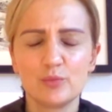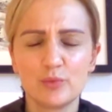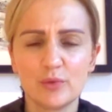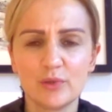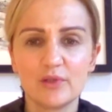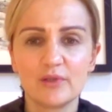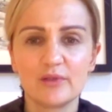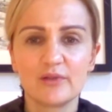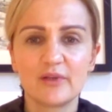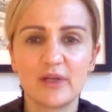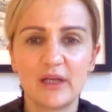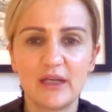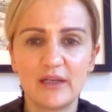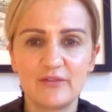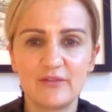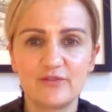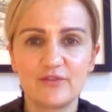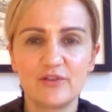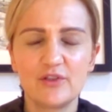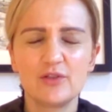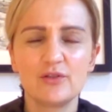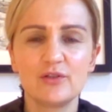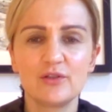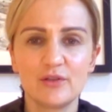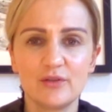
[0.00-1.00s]
would if
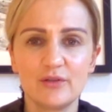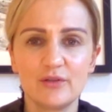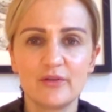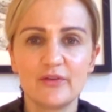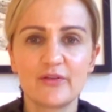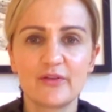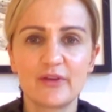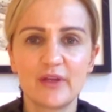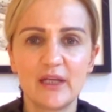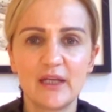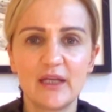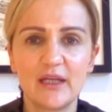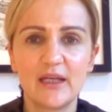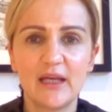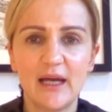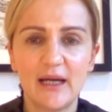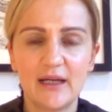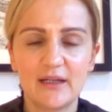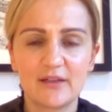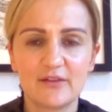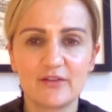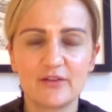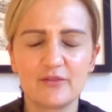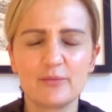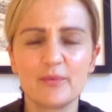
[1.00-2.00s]
you use the
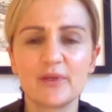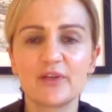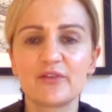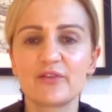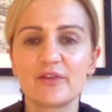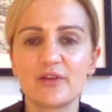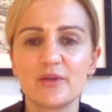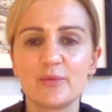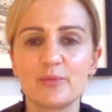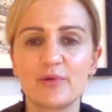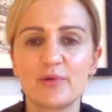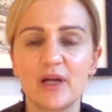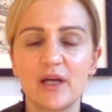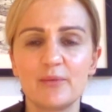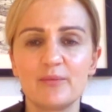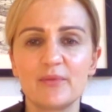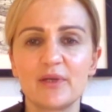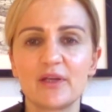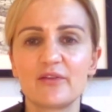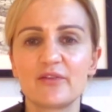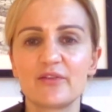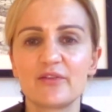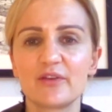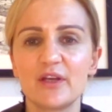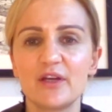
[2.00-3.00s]
active mist and the
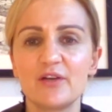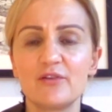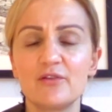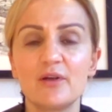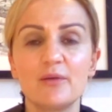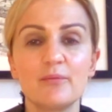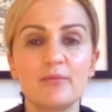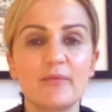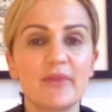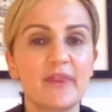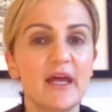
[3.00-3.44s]
priming serum.